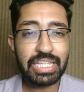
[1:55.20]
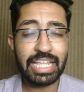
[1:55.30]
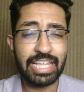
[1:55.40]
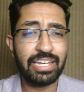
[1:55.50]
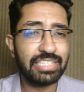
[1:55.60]

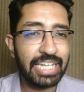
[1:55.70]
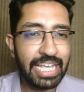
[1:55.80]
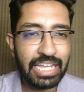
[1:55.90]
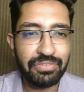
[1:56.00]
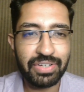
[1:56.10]
that is an
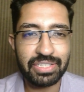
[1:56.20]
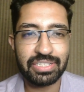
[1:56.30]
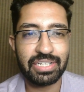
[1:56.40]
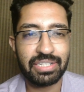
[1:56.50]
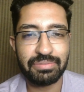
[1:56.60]
area of
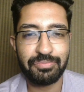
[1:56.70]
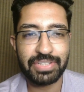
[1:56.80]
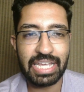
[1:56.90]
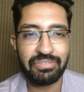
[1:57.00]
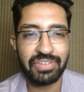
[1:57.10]
concern
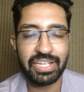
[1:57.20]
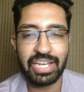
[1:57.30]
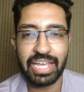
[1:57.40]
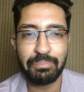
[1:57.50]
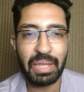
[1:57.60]
which I feel
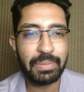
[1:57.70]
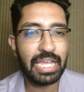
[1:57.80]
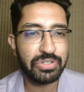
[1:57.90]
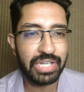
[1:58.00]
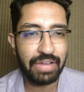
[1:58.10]
like maybe I
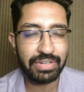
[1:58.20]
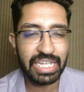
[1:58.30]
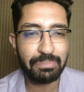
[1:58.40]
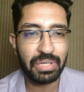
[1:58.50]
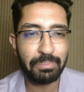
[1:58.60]
should have a
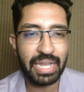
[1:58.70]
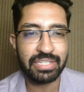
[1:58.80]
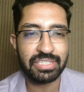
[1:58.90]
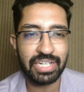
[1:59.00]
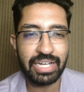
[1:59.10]
deeper
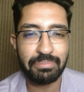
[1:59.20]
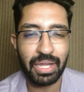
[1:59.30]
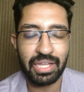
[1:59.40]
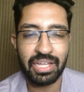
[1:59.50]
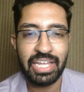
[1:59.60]
bench, right?
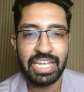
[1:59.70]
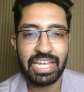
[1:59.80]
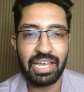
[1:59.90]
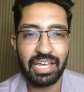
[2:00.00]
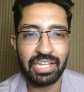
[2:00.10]

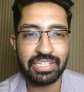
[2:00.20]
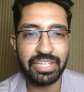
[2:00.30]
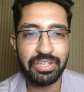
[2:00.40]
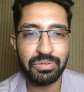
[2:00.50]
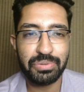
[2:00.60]

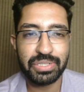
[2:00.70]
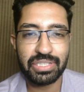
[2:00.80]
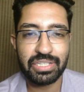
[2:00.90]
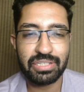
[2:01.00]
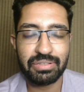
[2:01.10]
Guiu is a